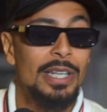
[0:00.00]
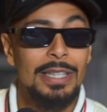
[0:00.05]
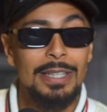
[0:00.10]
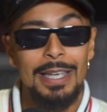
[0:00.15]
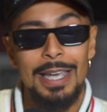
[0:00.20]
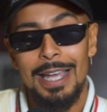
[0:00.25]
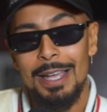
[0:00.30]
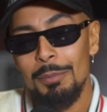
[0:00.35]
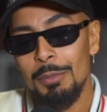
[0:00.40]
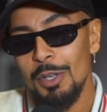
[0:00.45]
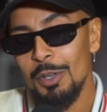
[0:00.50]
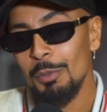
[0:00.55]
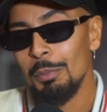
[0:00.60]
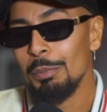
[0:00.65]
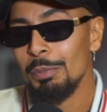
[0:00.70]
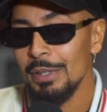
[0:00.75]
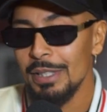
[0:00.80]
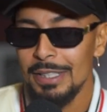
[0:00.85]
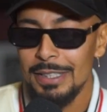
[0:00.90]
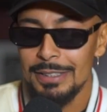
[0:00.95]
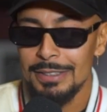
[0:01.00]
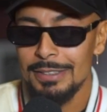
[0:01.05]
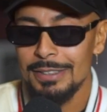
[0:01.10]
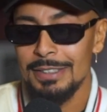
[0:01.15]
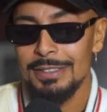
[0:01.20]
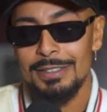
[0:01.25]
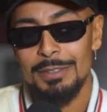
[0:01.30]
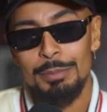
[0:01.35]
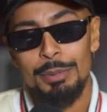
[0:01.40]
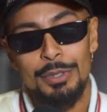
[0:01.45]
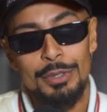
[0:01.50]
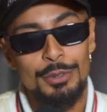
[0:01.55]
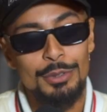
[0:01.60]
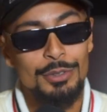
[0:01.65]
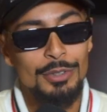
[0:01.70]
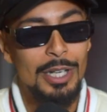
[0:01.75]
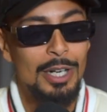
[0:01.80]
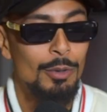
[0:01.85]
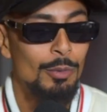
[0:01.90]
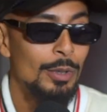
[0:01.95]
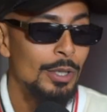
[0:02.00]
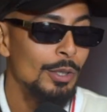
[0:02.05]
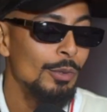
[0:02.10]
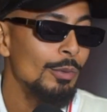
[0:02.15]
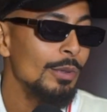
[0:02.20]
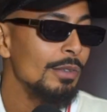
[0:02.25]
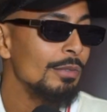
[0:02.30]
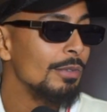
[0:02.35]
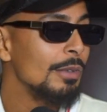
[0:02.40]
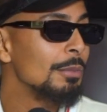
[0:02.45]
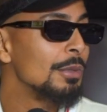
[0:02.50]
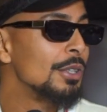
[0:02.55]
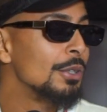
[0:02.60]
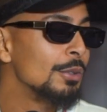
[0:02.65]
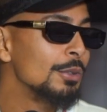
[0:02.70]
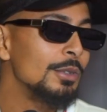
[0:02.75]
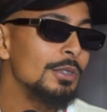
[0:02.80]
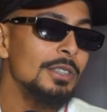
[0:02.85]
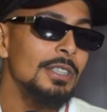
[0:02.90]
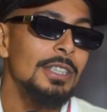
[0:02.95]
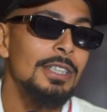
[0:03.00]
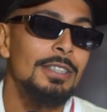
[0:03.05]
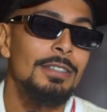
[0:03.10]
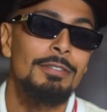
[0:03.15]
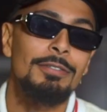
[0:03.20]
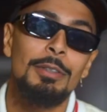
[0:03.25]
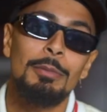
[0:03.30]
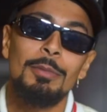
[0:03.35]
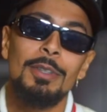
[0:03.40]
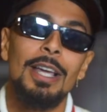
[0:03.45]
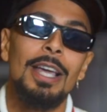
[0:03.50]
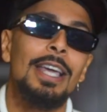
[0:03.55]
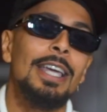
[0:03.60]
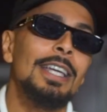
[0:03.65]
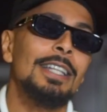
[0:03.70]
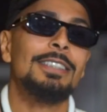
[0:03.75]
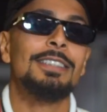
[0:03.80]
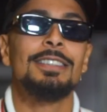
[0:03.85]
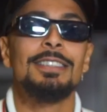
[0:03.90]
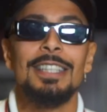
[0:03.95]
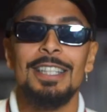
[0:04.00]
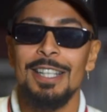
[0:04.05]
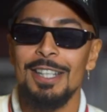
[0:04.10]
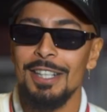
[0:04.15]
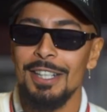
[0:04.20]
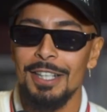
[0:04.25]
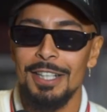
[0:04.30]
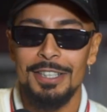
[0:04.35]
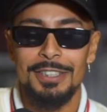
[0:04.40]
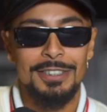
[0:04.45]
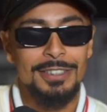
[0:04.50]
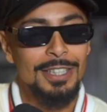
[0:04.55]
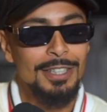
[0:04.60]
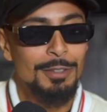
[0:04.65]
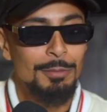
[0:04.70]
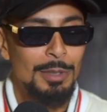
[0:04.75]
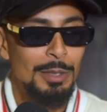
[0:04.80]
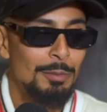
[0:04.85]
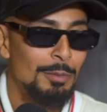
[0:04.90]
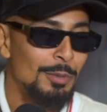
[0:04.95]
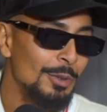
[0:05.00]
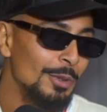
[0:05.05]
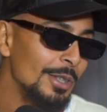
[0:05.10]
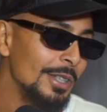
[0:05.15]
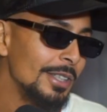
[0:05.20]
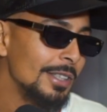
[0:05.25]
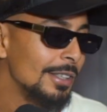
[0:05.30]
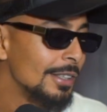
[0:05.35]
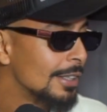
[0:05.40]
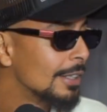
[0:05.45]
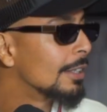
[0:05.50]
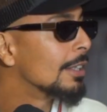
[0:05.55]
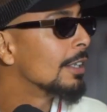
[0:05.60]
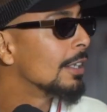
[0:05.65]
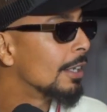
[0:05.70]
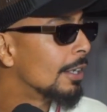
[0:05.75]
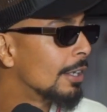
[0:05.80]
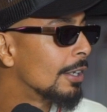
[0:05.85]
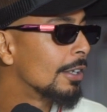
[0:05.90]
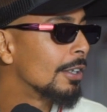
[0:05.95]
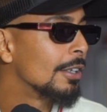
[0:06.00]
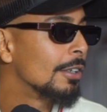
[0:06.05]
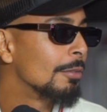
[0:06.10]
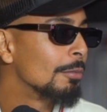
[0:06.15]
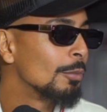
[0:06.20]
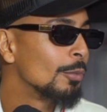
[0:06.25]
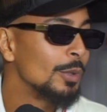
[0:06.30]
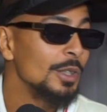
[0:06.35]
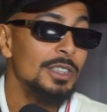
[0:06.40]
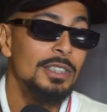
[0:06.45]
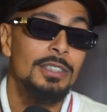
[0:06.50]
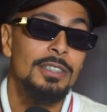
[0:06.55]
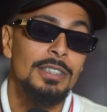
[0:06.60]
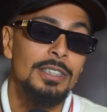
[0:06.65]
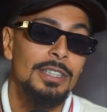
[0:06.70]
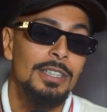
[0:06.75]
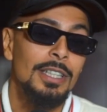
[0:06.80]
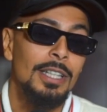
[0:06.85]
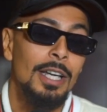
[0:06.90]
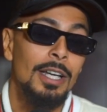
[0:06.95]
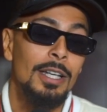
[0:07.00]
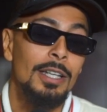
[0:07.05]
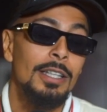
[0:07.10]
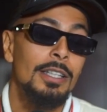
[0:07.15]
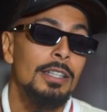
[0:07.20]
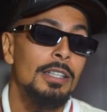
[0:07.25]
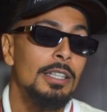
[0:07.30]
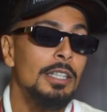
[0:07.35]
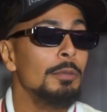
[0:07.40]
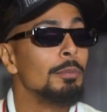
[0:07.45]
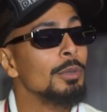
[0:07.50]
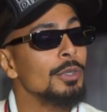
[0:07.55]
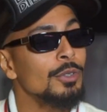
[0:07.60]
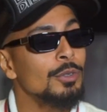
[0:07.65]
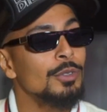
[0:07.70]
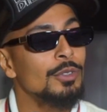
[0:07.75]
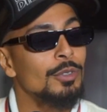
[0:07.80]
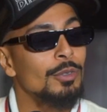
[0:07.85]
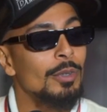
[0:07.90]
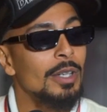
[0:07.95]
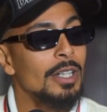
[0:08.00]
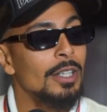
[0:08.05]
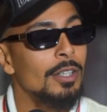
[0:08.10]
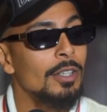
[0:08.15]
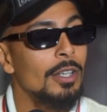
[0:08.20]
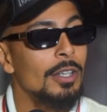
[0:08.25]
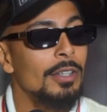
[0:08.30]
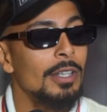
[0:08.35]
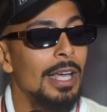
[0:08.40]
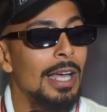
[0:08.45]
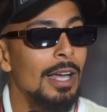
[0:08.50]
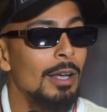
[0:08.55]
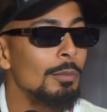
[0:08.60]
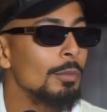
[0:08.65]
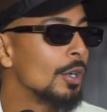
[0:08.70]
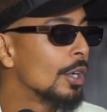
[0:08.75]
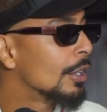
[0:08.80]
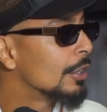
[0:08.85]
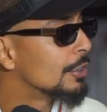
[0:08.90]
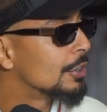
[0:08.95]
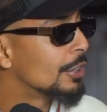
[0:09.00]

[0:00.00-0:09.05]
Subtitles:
Camo Beats. He's a producer I work with from Houston, from the H-Town. I gotta shout out my boy. We just did, he produced a record on the album called